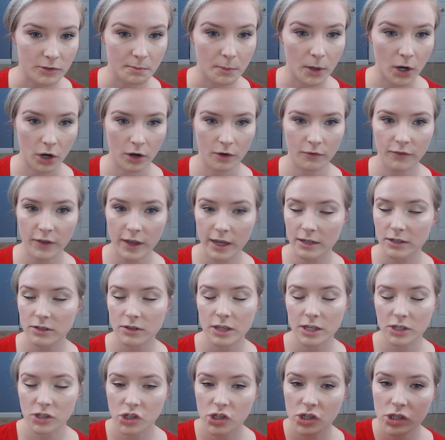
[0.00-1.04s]
perfect,
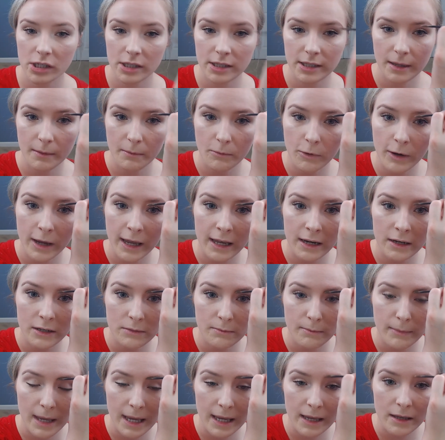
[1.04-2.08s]
this is just some way to
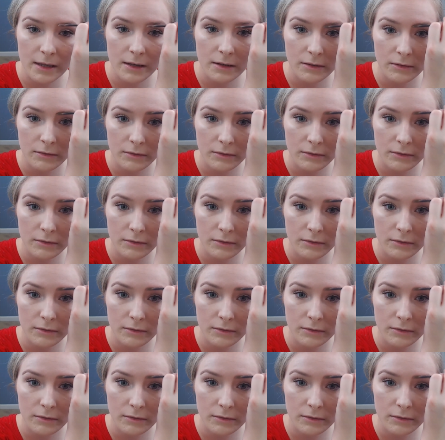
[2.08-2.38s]
make it